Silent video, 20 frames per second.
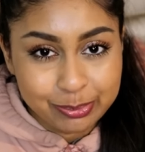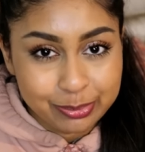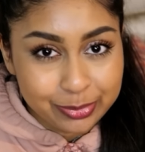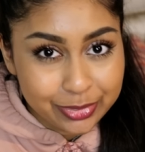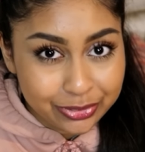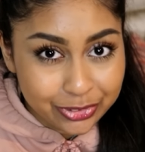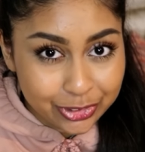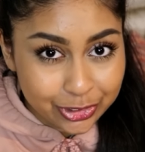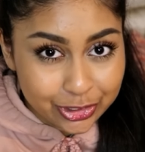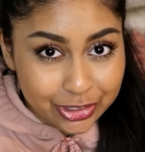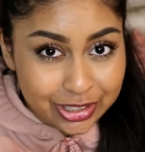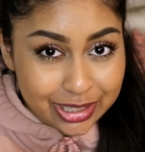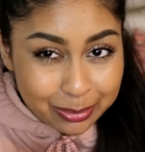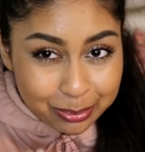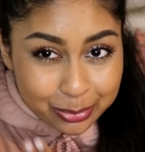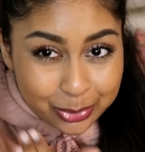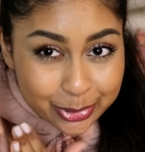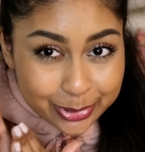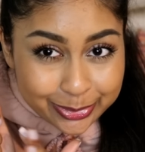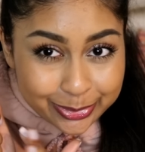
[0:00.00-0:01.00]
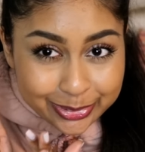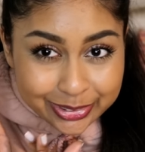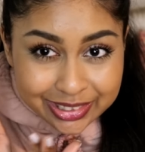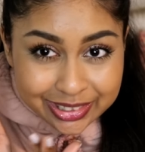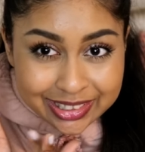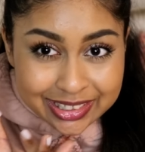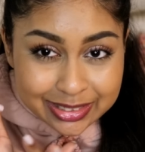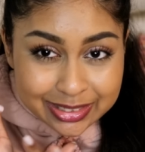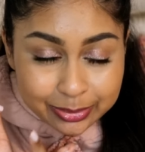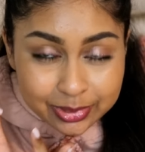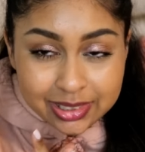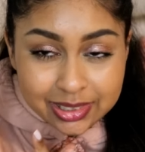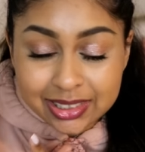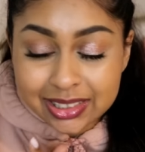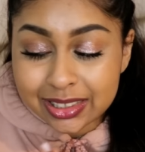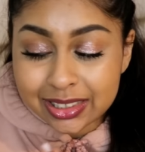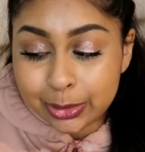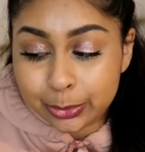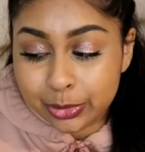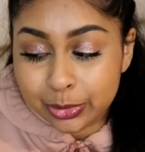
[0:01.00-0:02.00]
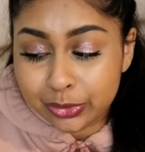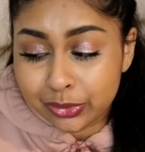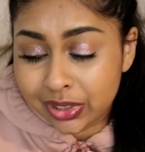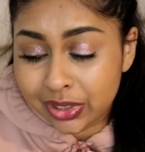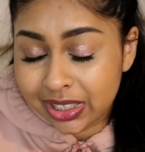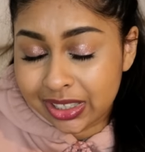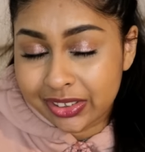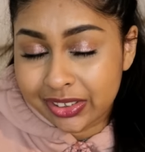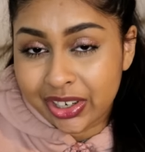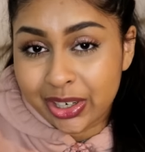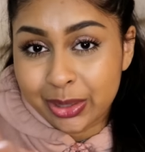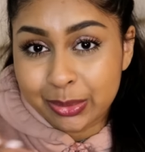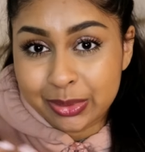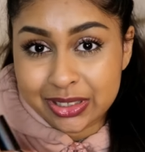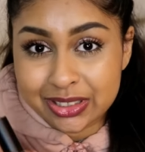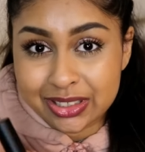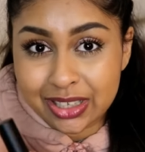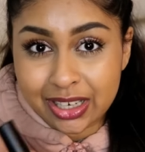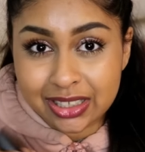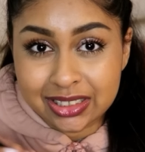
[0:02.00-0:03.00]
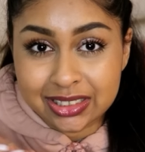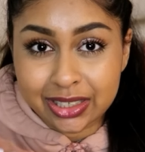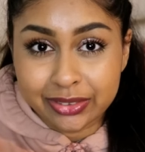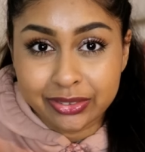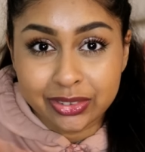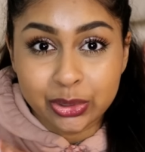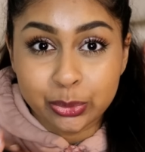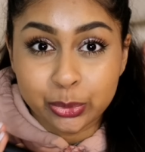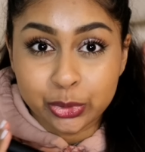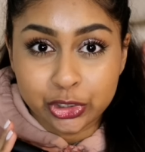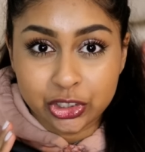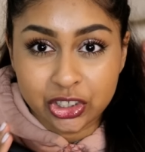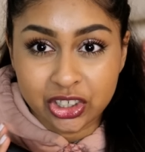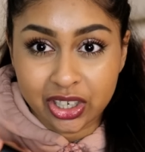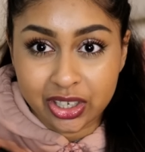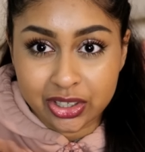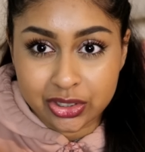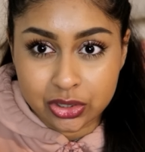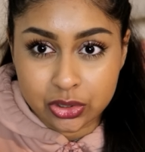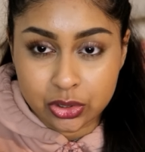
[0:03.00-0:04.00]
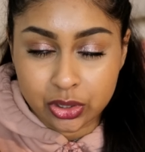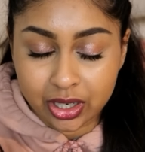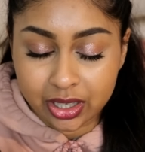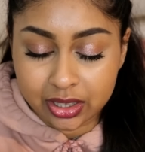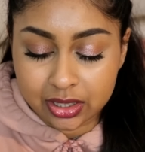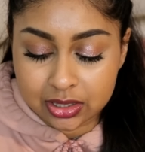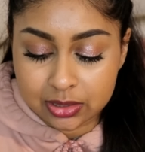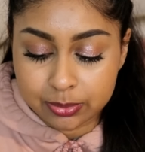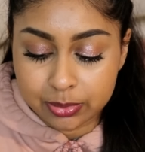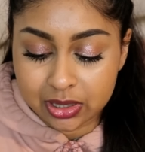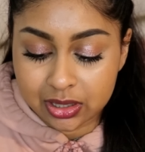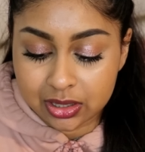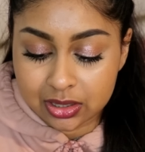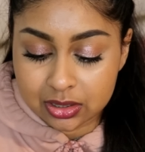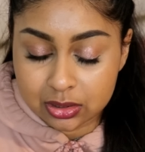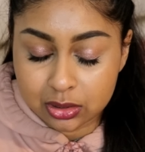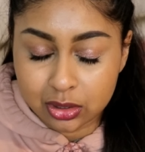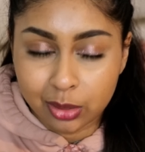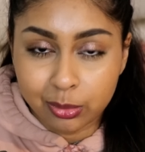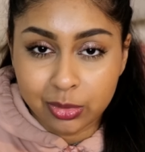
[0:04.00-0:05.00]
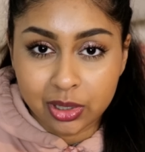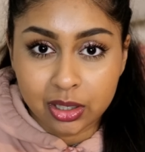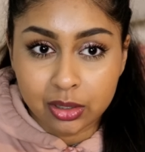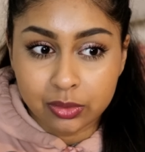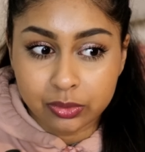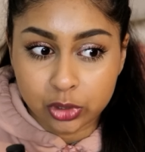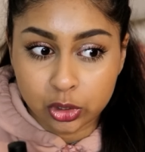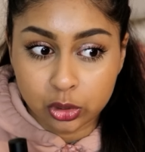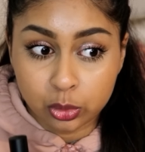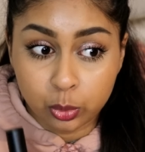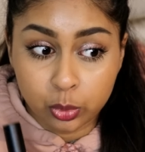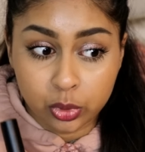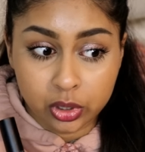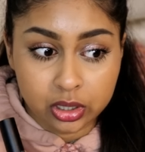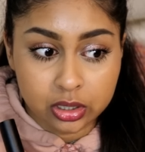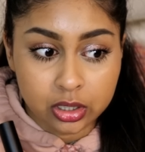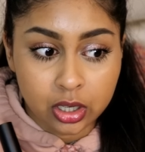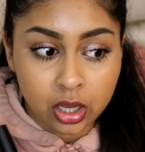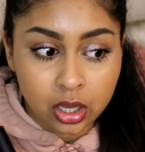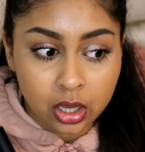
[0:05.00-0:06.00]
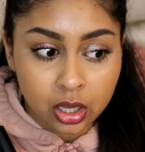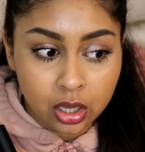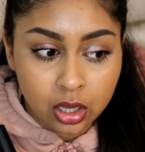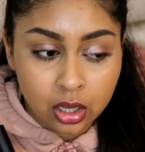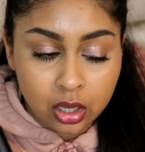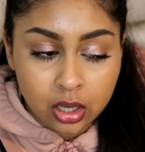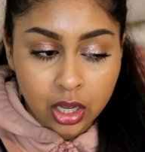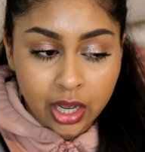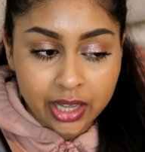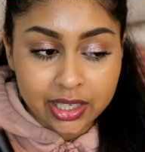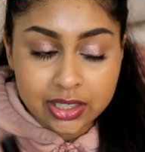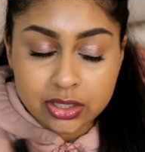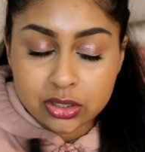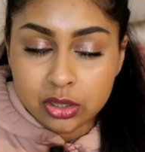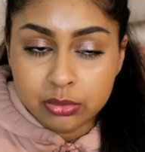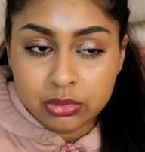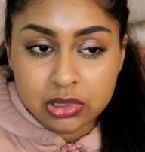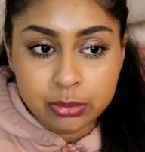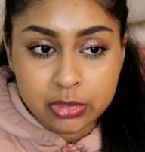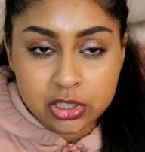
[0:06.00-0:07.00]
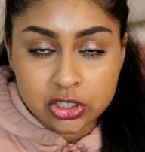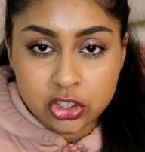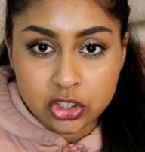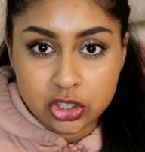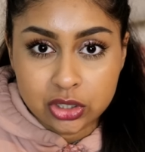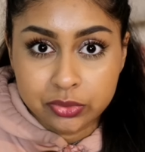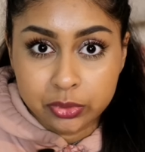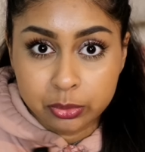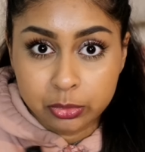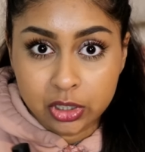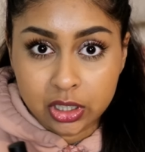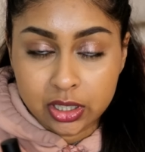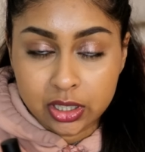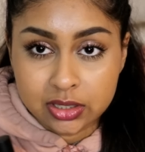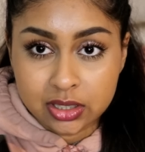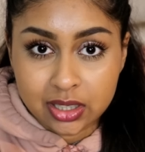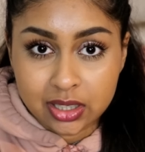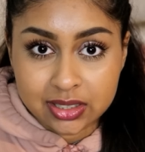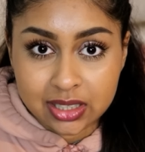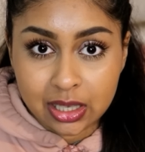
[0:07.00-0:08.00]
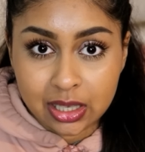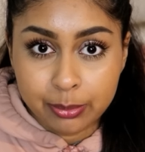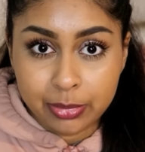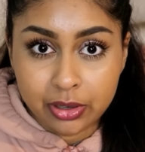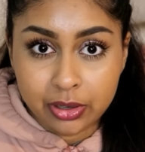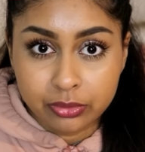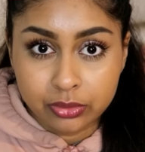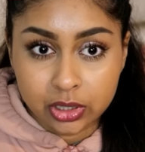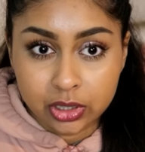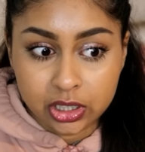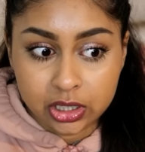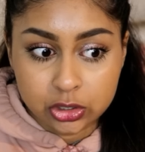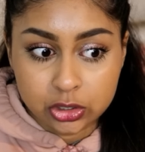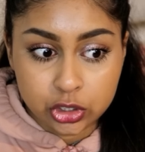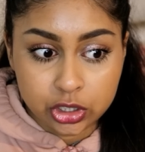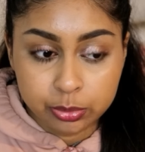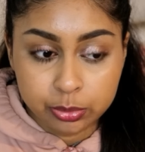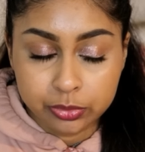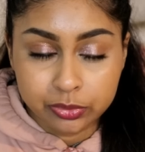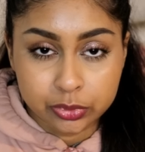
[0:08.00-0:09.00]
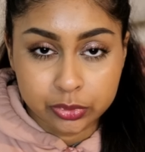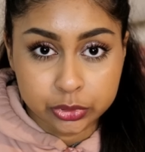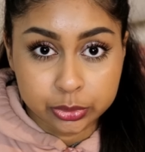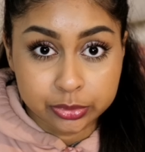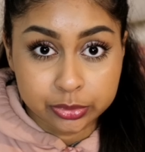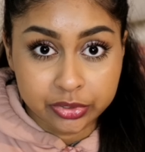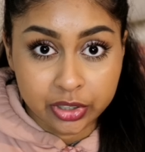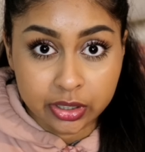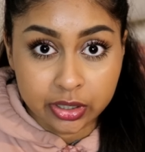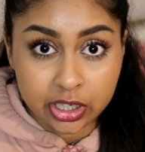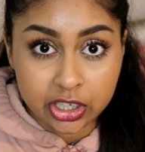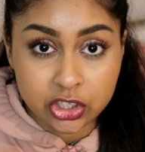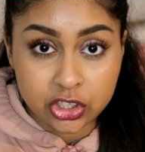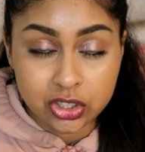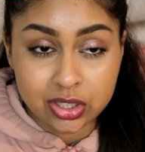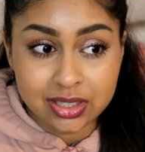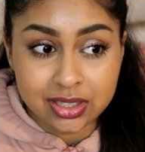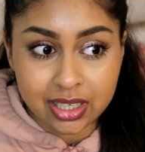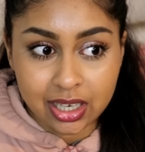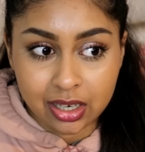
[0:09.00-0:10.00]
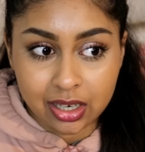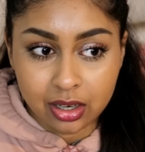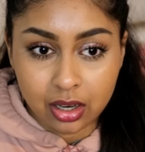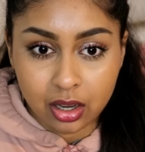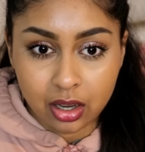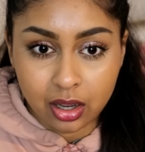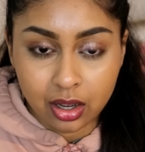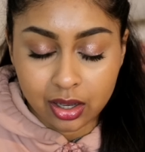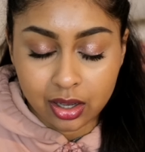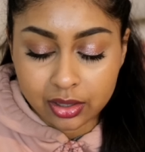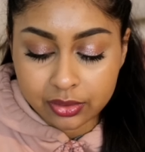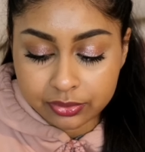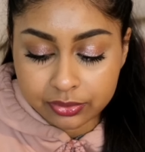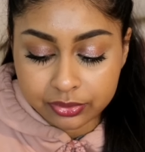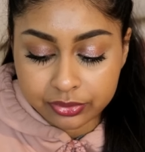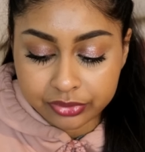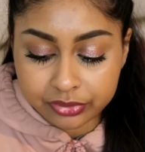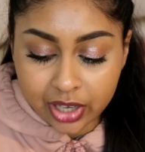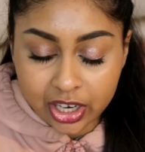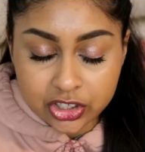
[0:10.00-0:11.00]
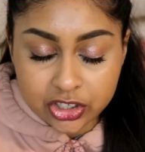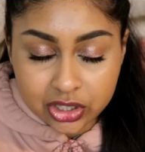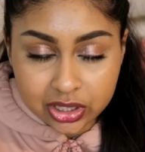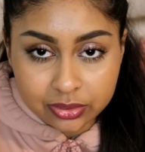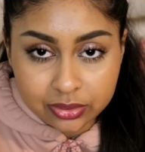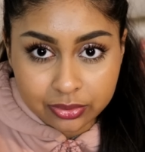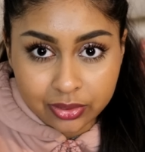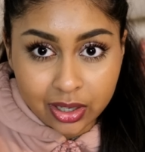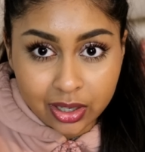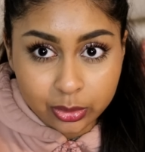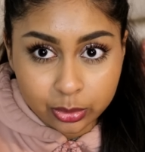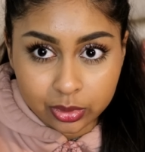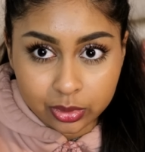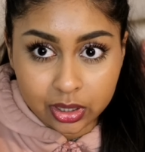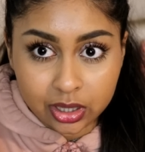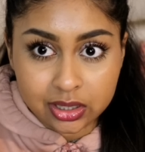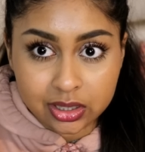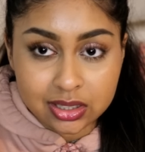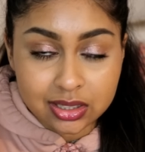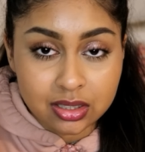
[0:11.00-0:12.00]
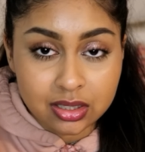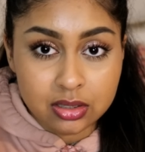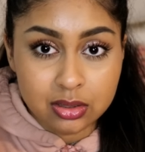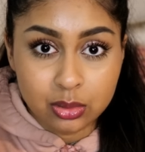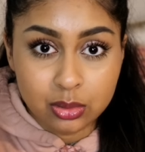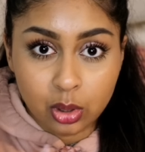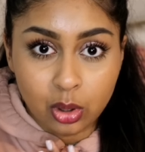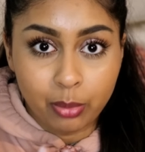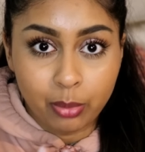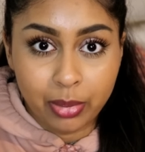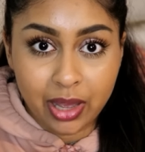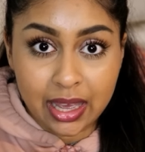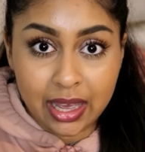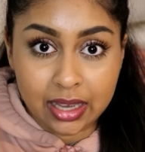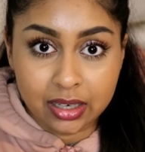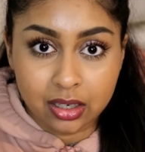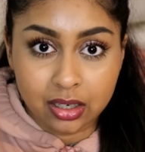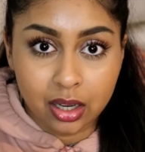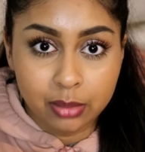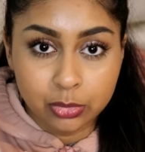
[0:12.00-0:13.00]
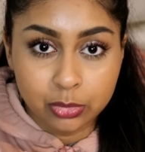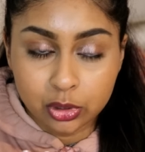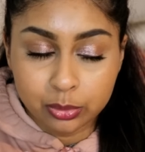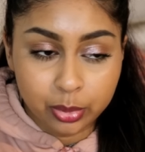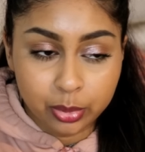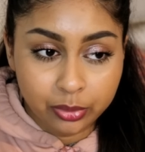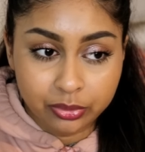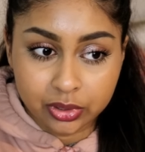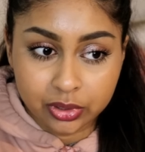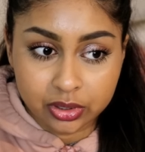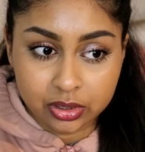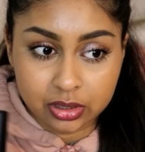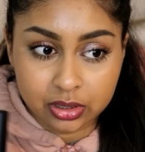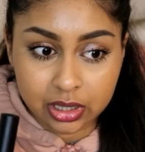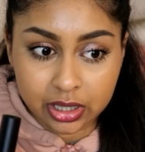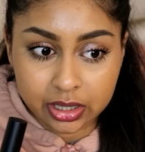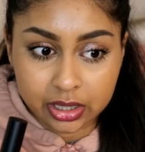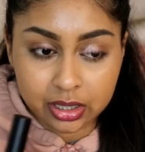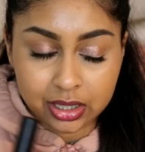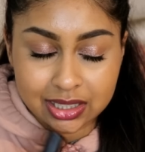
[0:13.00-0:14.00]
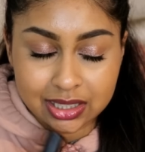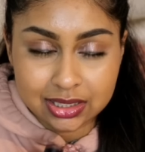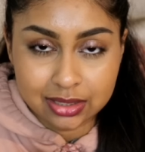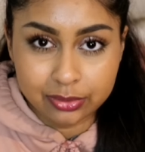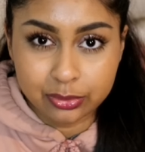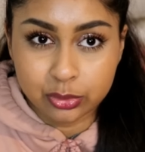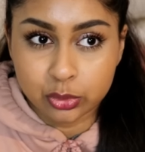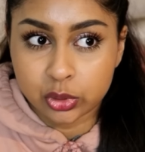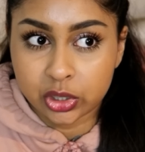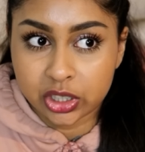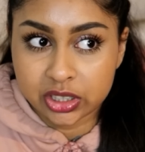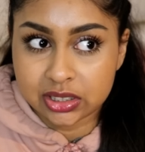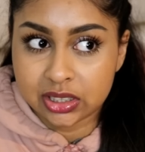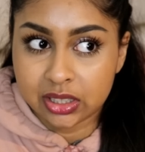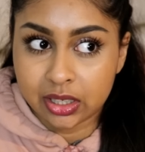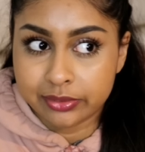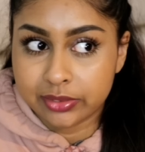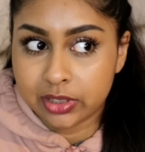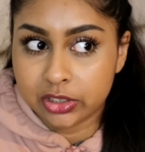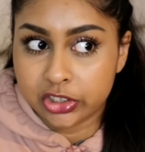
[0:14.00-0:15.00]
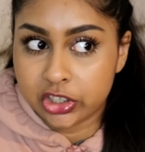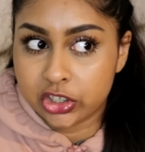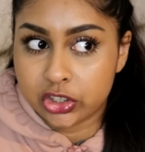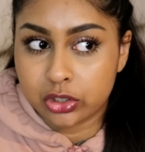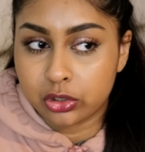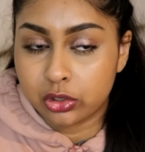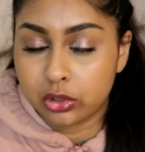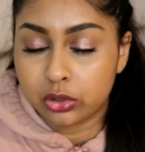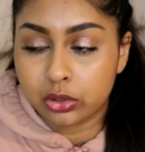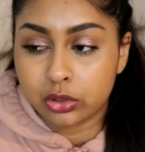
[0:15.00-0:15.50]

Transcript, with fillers: if you could improve on this one, it would be really great because I definitely want you guys to try this because so many of you want... I get so many messages from you guys asking about really cheap, affordable foundations, and I've actually found one. Like, this is not bad. I'm not bothered. Like, it's a $4.99 foundation.